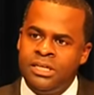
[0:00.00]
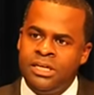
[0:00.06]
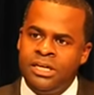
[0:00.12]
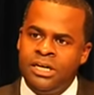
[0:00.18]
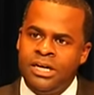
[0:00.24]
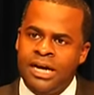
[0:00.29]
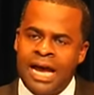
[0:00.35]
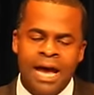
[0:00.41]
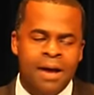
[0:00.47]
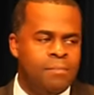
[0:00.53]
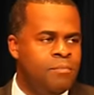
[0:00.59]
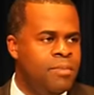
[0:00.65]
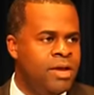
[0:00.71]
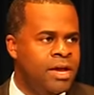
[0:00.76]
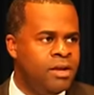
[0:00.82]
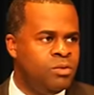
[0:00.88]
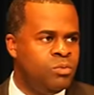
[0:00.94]
I
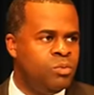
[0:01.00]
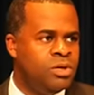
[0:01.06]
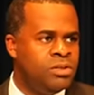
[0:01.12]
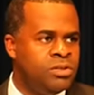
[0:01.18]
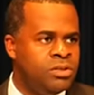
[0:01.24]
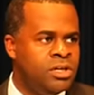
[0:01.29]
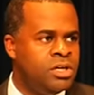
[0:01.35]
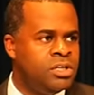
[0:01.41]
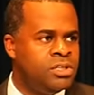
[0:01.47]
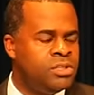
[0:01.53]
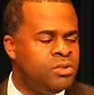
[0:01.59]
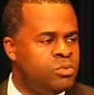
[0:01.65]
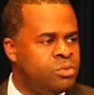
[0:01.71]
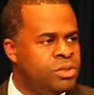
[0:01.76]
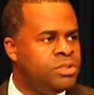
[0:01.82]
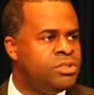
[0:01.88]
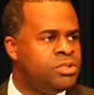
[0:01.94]
met with
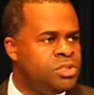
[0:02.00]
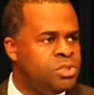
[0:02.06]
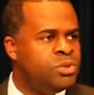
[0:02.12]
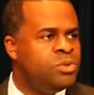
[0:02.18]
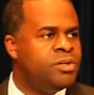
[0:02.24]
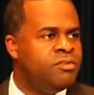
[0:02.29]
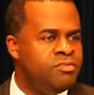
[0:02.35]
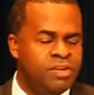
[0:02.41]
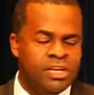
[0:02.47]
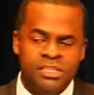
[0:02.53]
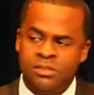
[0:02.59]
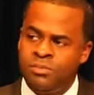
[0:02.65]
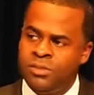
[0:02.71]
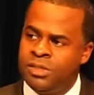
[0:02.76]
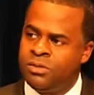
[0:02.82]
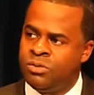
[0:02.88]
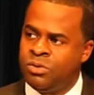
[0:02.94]
2
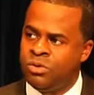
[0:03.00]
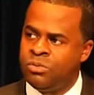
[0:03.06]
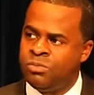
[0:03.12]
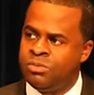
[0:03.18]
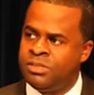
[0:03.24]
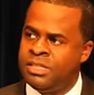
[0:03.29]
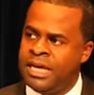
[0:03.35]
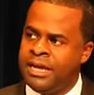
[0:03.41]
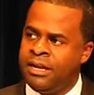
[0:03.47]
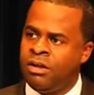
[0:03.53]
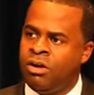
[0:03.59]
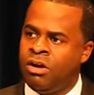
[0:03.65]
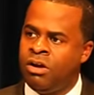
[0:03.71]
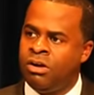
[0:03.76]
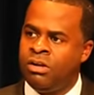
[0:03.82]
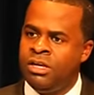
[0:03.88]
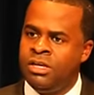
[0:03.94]
investment groups that
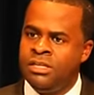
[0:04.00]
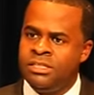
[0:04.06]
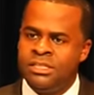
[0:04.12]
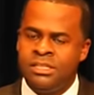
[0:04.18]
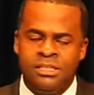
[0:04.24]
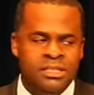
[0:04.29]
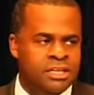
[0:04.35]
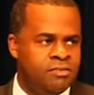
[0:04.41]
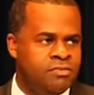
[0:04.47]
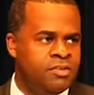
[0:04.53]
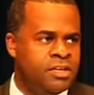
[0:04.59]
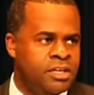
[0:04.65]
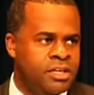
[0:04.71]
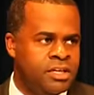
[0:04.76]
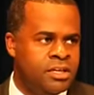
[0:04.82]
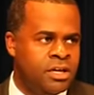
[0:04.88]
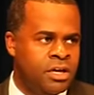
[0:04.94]
are
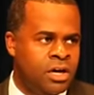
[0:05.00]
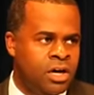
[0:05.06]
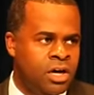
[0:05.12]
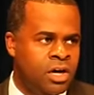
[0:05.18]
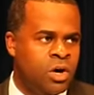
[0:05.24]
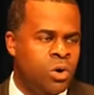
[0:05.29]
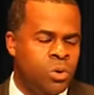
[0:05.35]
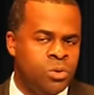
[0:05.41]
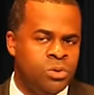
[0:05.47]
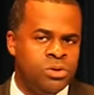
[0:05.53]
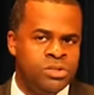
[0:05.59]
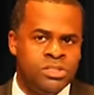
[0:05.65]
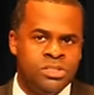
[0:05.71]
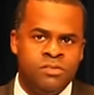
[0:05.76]
significant holders